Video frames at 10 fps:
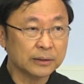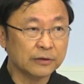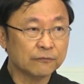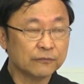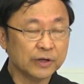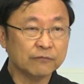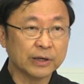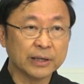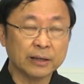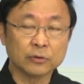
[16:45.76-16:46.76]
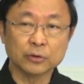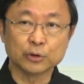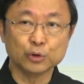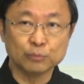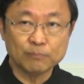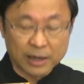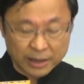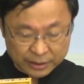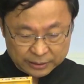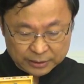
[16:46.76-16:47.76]
If I can conclude
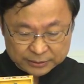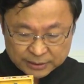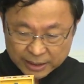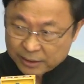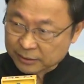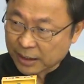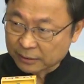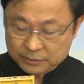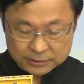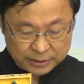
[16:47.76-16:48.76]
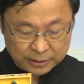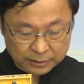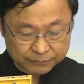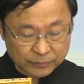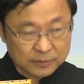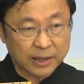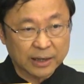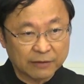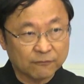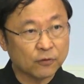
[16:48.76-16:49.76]
by saying that
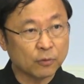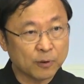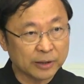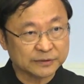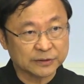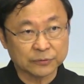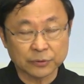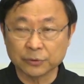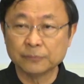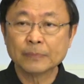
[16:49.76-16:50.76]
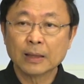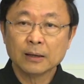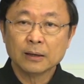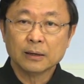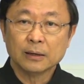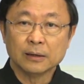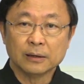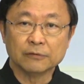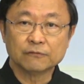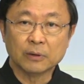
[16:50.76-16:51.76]
Thailand 4.0,
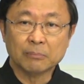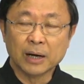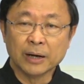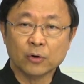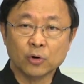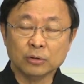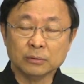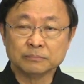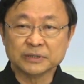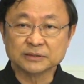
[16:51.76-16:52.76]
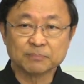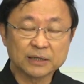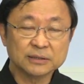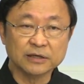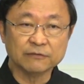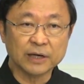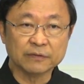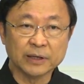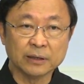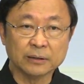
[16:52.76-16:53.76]
from my own perspective, I
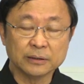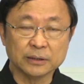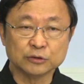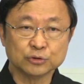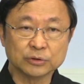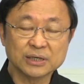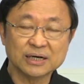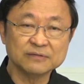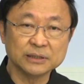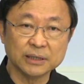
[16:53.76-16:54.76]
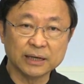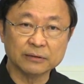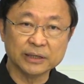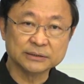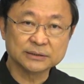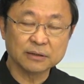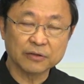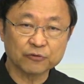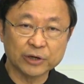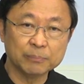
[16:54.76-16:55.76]
think it should cover at least
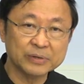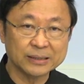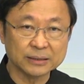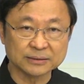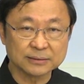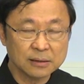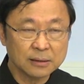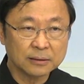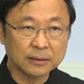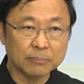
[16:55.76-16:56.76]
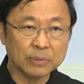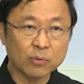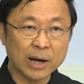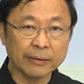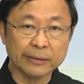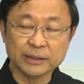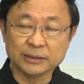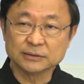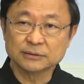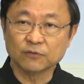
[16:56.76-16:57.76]
3 pillars. Number one
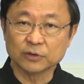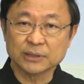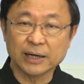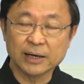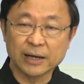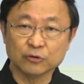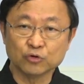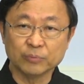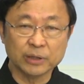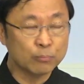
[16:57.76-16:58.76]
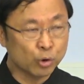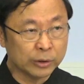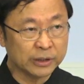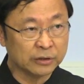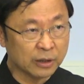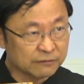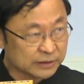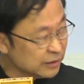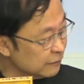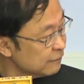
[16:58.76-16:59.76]
is for Thailand to be more
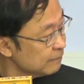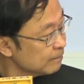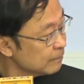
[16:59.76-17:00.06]
innovative,